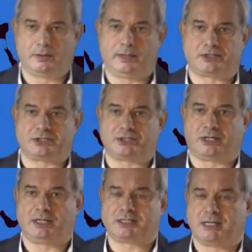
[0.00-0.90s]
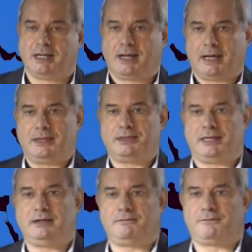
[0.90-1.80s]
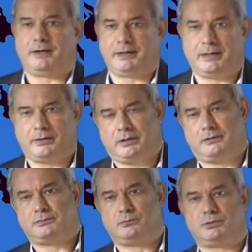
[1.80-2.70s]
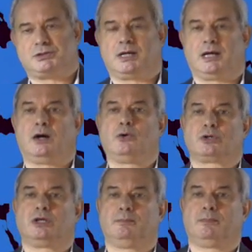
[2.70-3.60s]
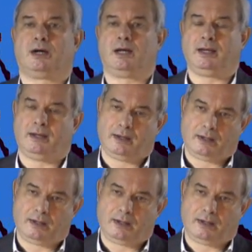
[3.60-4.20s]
exercise and then find out afterwards, how can my